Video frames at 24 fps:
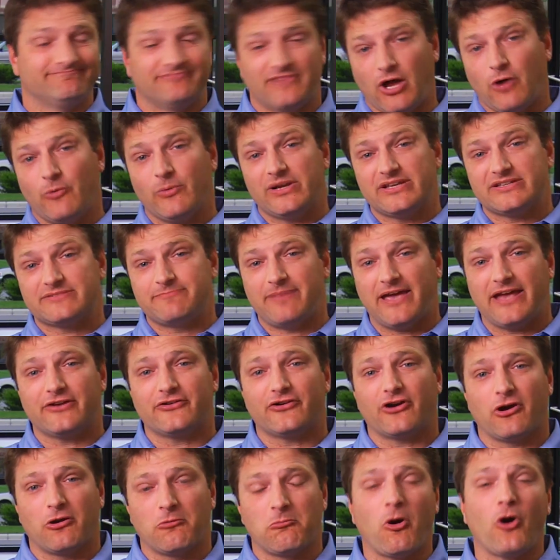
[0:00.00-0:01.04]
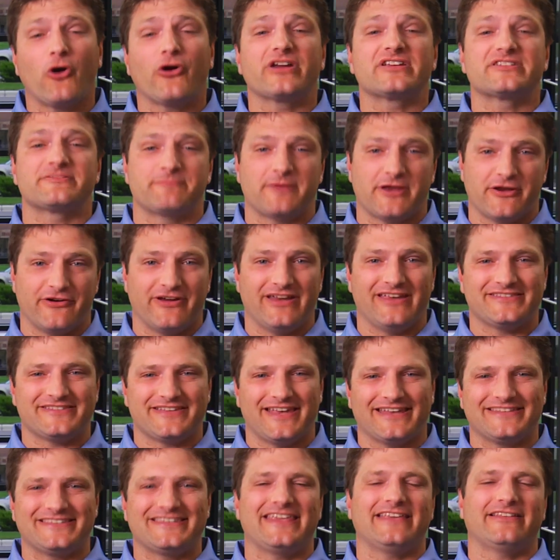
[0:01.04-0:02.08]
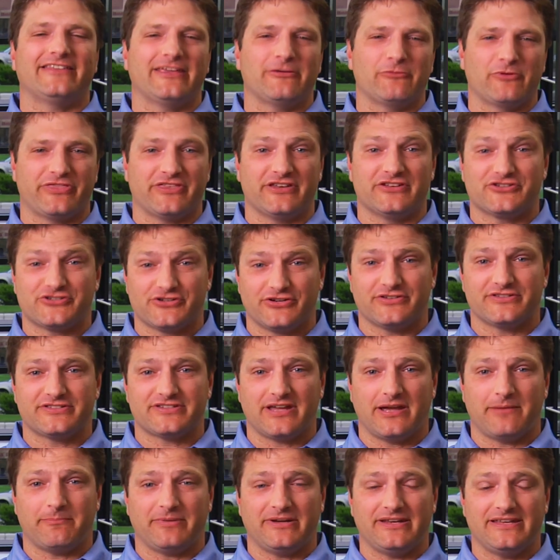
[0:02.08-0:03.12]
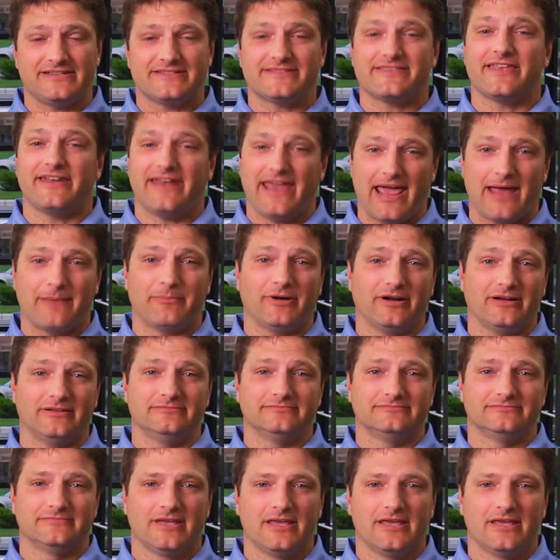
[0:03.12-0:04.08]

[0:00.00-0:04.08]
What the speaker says: No one is better or more experienced at dealing with insurance companies than ABRA.